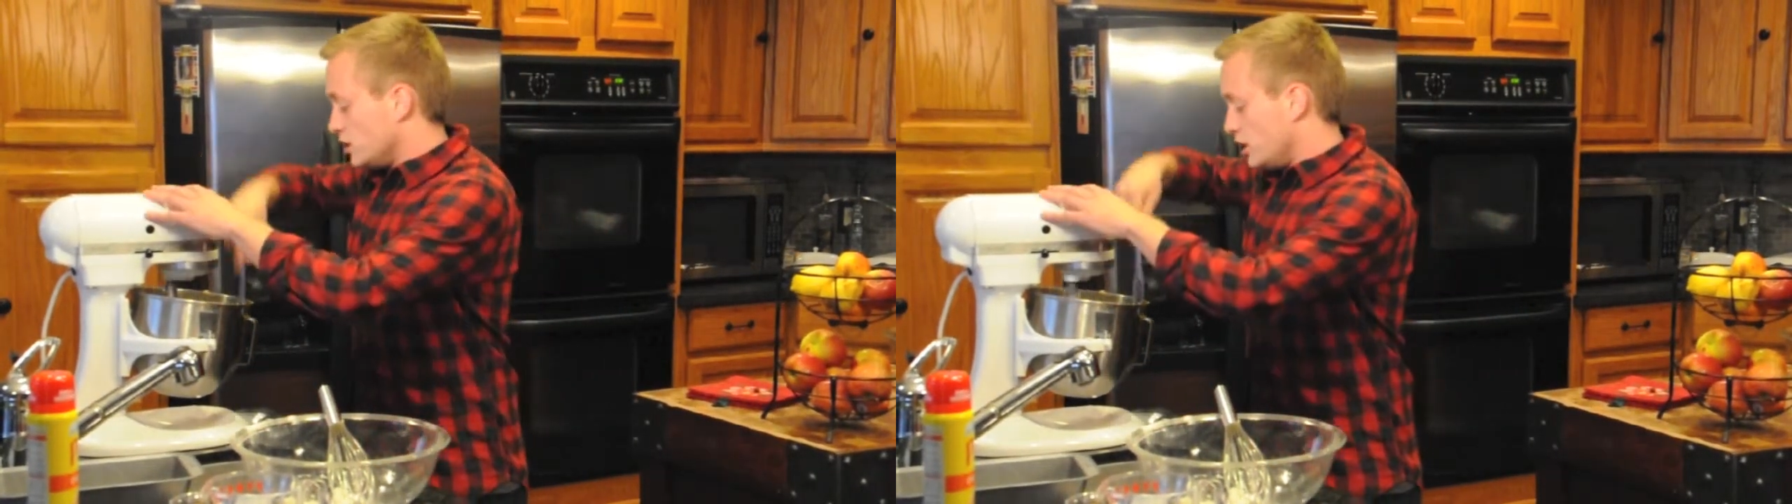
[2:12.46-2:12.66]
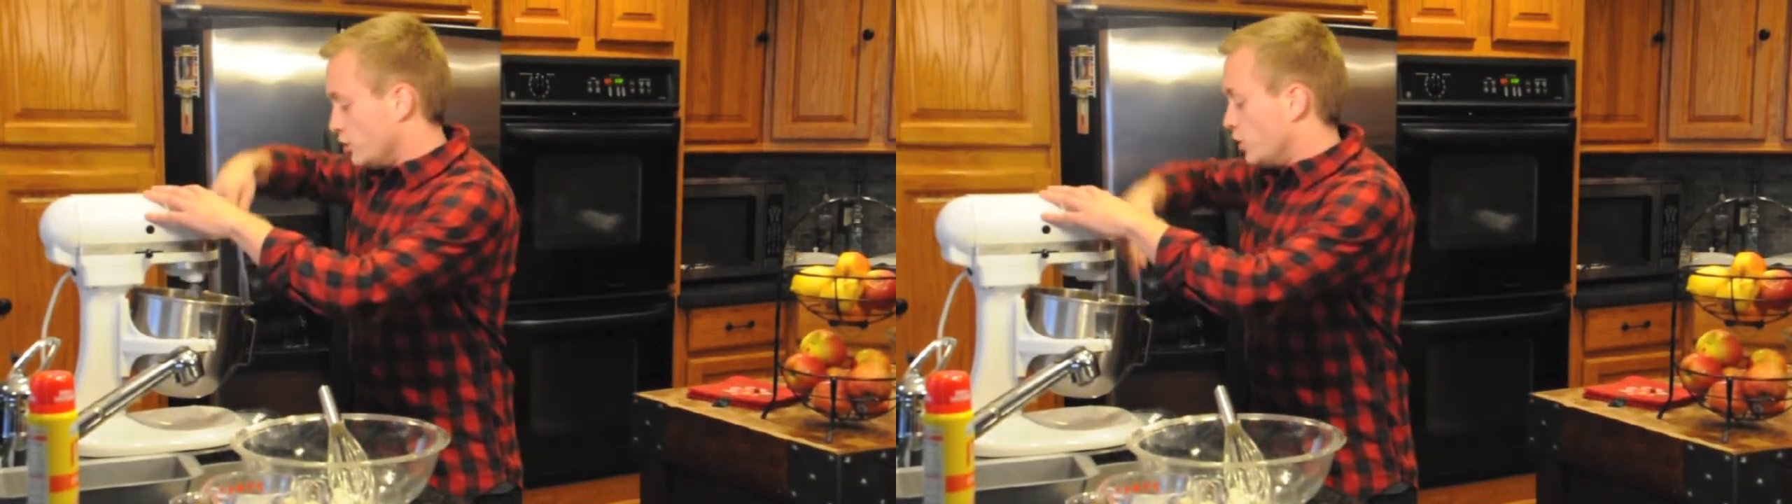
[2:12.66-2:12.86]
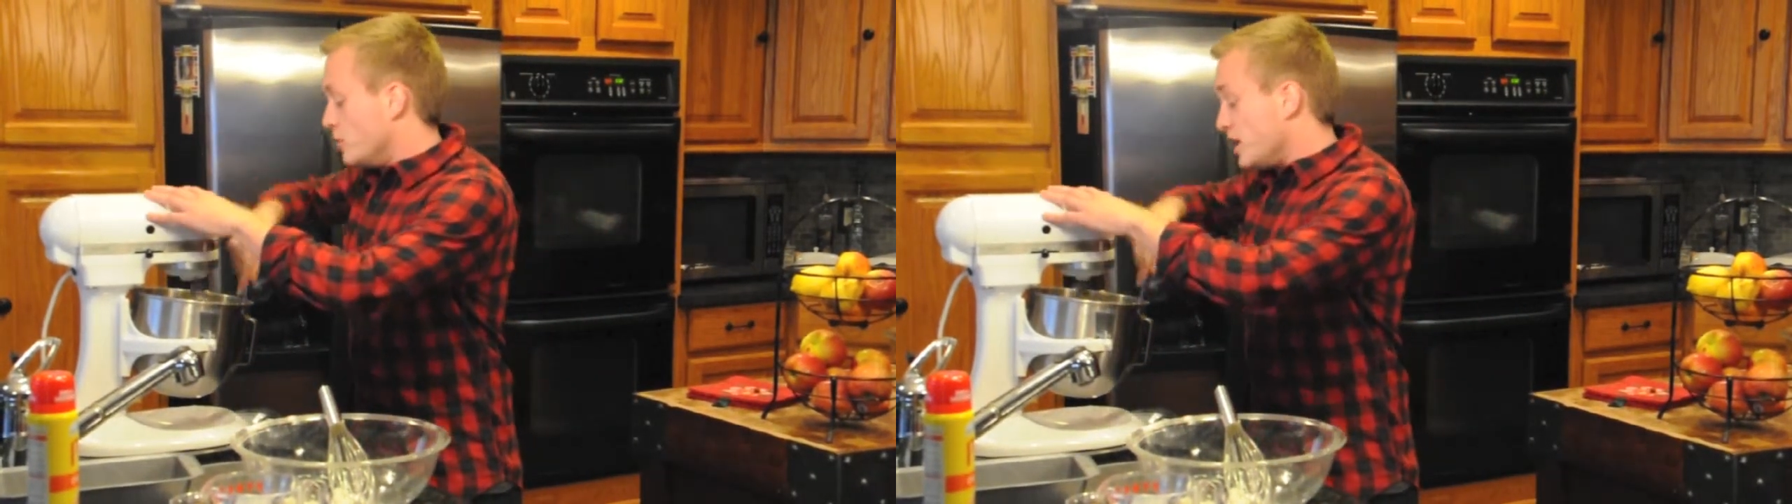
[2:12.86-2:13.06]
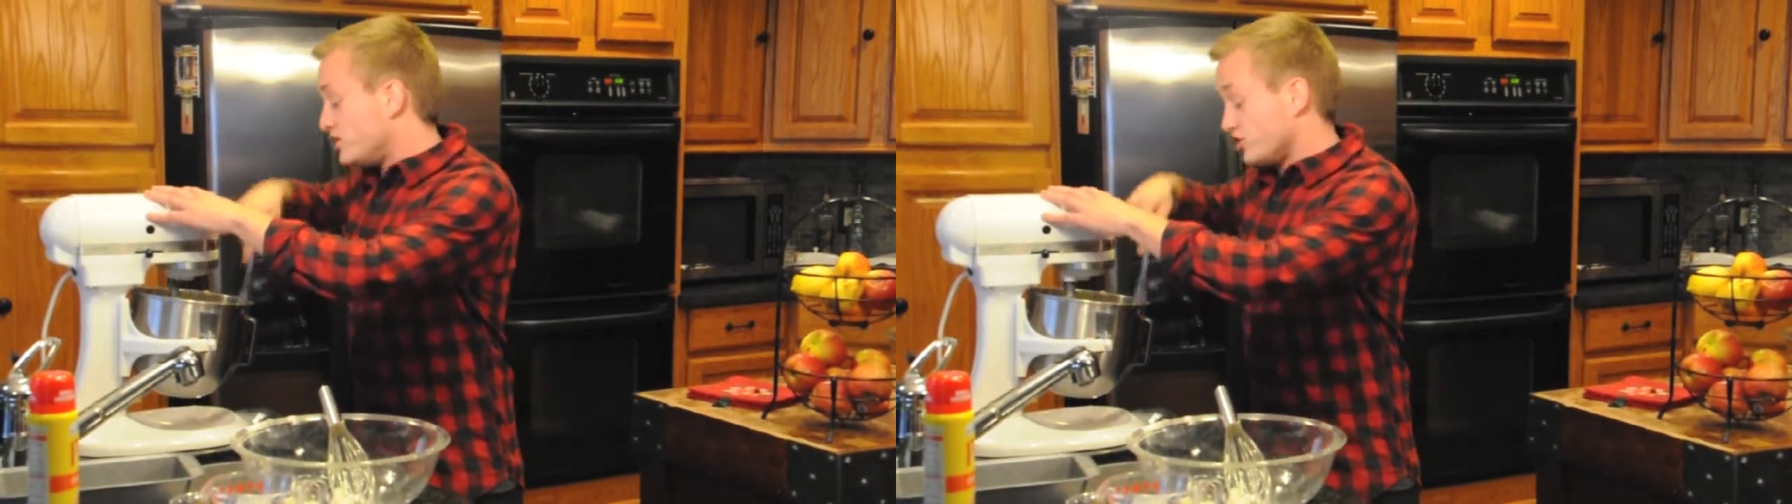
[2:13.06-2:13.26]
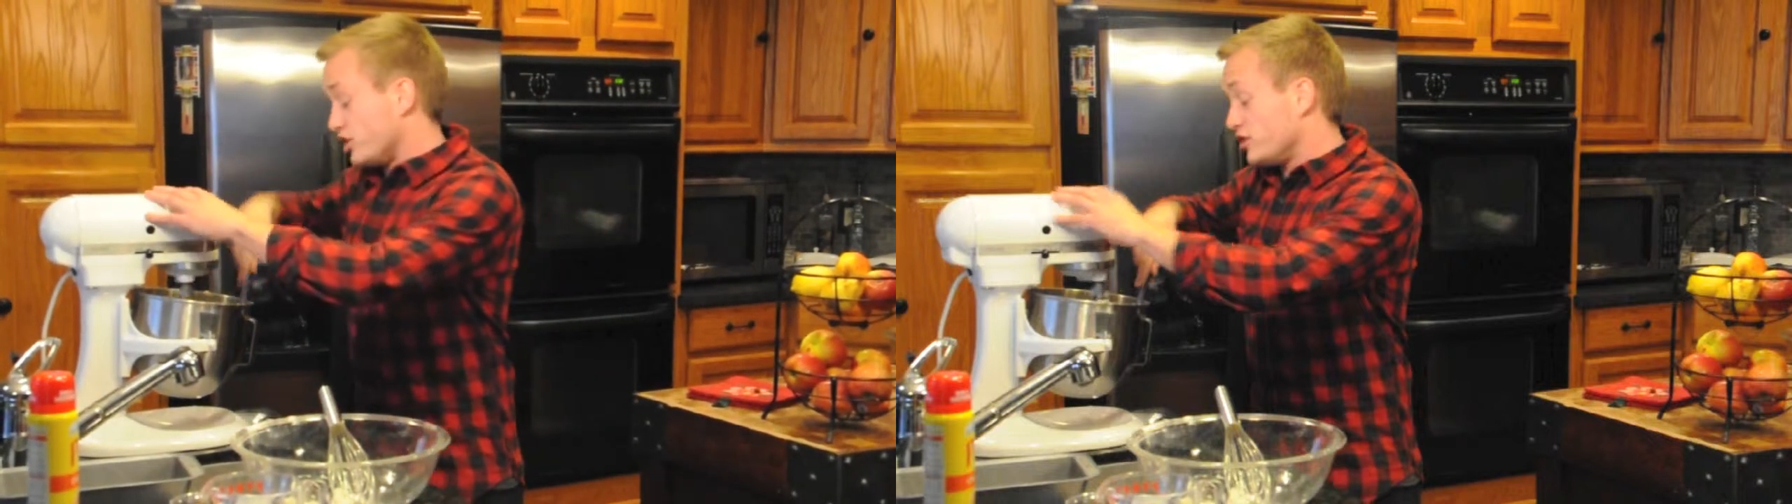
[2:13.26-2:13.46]
You want to make
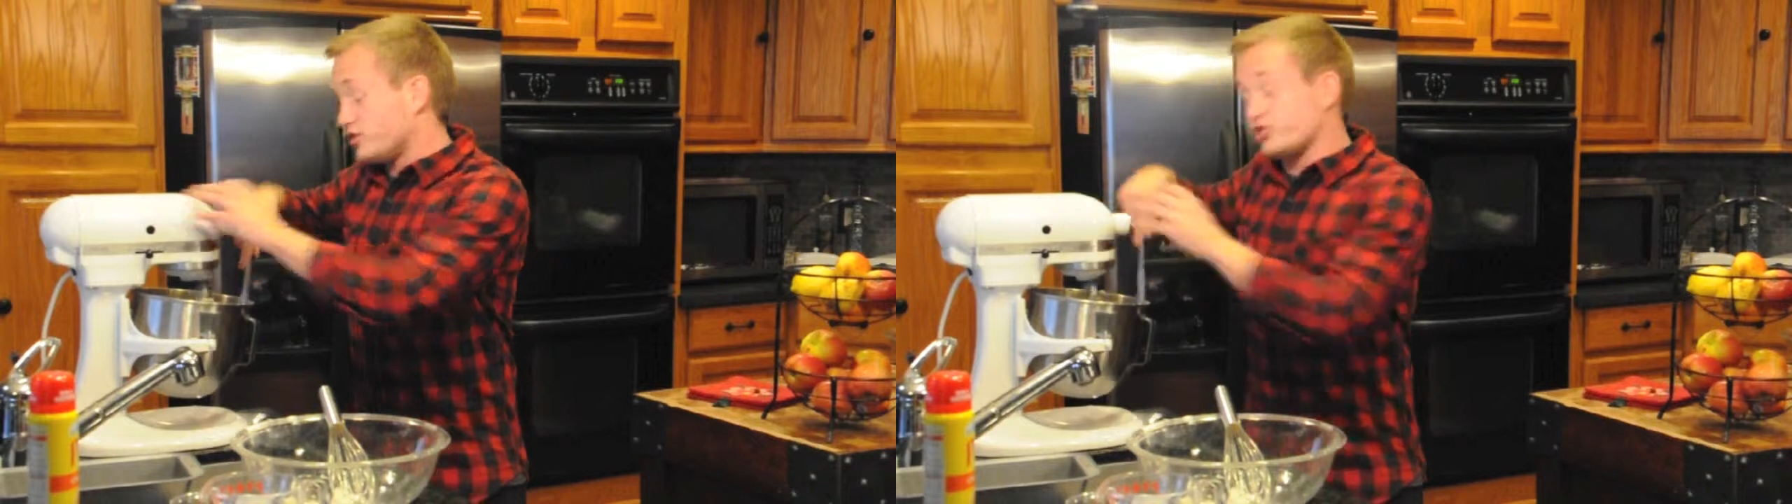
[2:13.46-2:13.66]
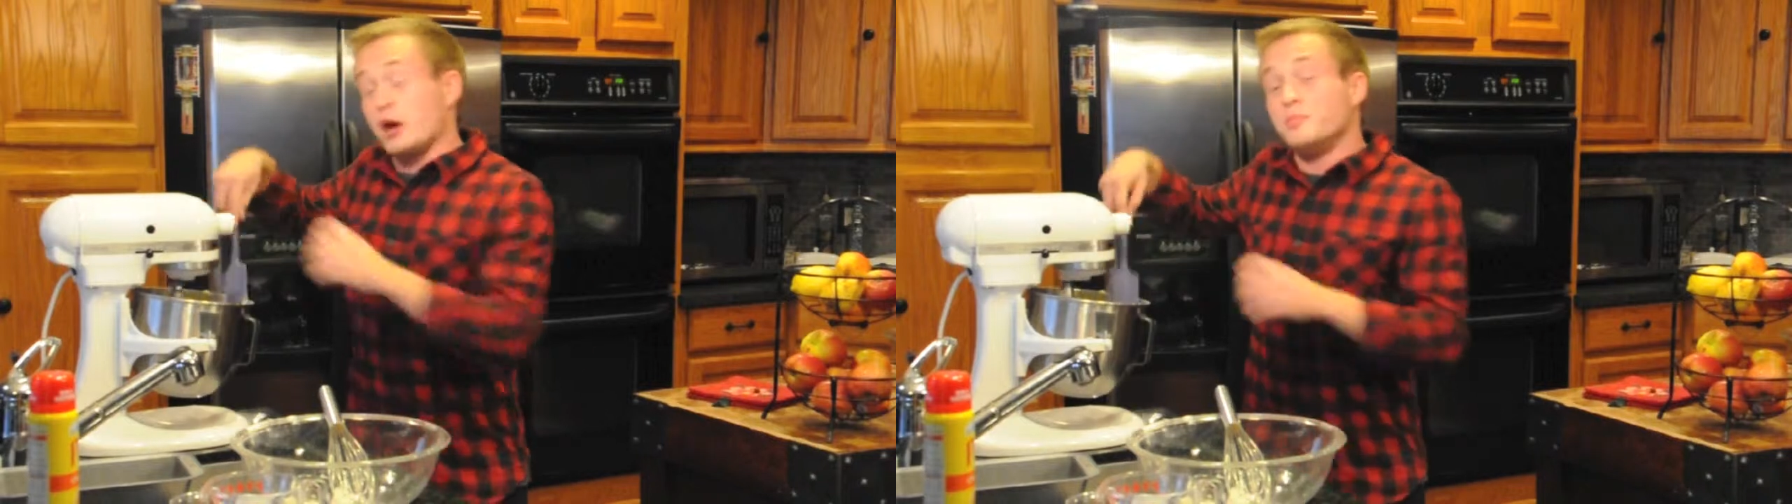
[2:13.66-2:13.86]
sure to scrape